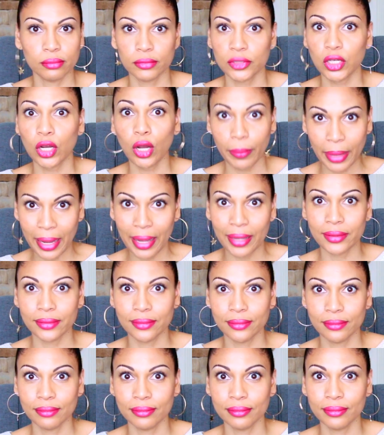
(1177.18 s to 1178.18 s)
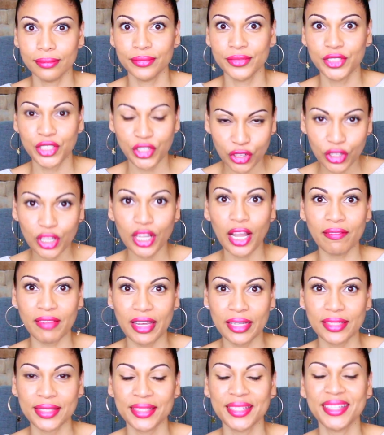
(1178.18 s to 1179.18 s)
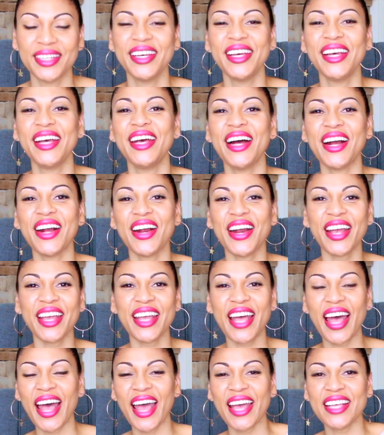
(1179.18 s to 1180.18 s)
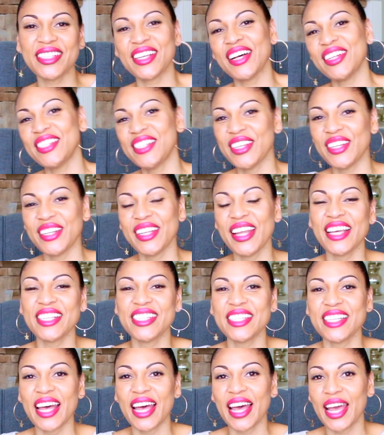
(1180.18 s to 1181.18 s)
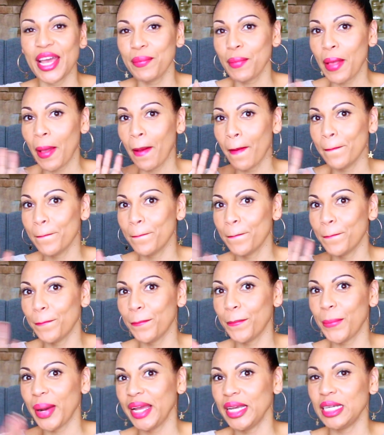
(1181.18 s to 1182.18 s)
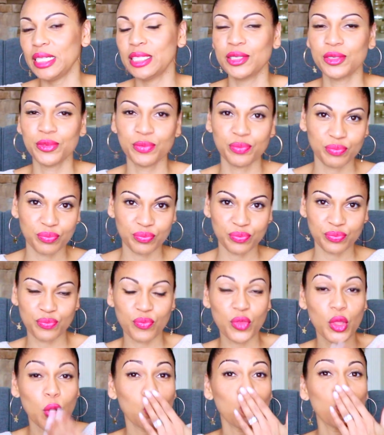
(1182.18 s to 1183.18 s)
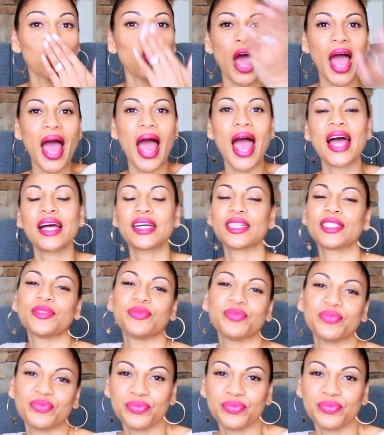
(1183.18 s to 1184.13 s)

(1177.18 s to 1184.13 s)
Come on, you'll love it. All right, guys, until next time, bye. Mwah.